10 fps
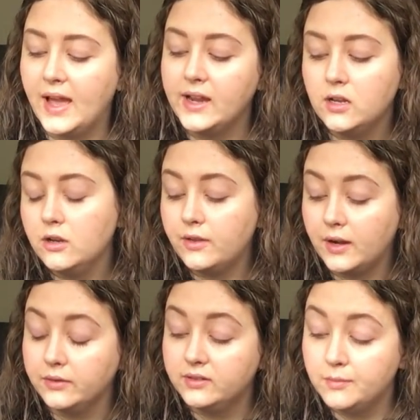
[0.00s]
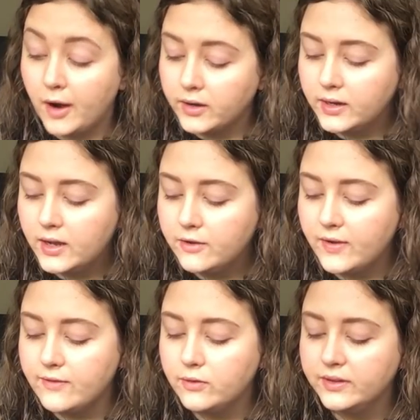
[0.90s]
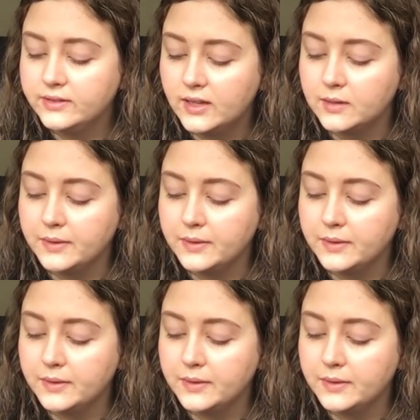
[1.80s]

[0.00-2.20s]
I didn't know that I was smart enough. I've always thought of